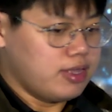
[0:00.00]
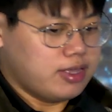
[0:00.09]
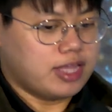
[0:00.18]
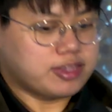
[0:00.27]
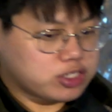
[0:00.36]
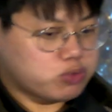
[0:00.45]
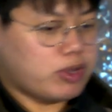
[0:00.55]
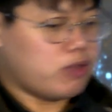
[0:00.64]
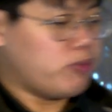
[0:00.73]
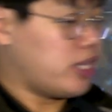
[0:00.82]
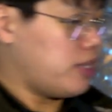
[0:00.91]
And this way,
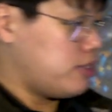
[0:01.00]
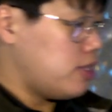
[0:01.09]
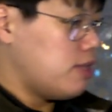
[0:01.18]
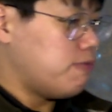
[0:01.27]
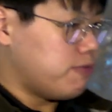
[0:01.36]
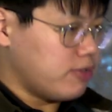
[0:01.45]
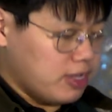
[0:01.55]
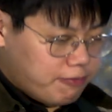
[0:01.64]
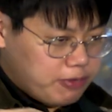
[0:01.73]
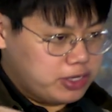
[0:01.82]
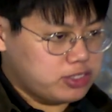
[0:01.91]
we can like
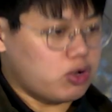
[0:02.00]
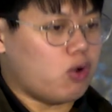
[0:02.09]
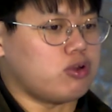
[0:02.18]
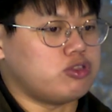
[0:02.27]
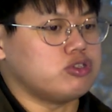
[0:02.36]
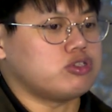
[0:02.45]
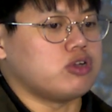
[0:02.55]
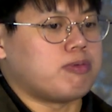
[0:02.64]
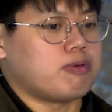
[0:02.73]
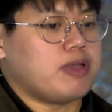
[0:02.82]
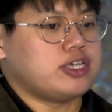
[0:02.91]
finish all of this
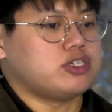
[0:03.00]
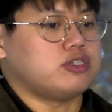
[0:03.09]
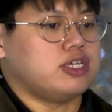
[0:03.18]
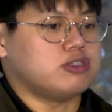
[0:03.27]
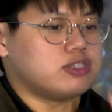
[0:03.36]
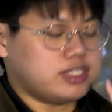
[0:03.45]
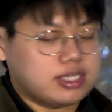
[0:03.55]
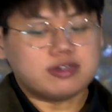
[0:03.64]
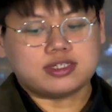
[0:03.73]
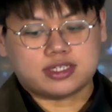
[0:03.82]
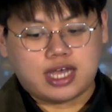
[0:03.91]
operation in
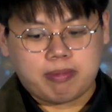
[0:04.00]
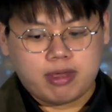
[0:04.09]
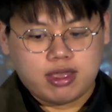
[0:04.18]
single step.